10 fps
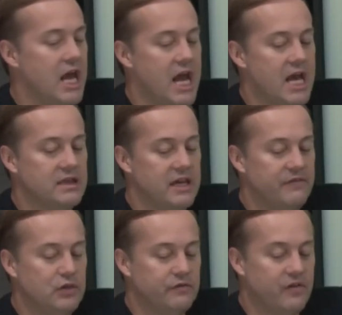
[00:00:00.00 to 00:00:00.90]
And
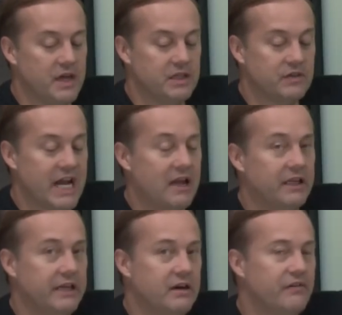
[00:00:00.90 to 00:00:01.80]
if you define the
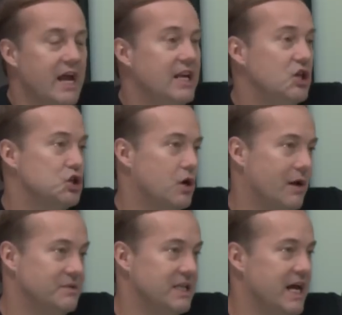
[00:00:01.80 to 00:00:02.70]
reality of any
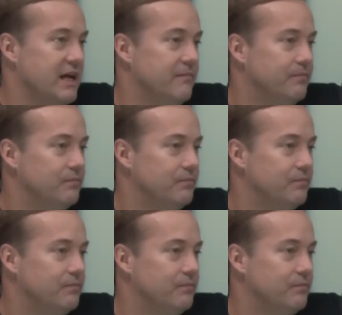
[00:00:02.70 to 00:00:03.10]
startup today,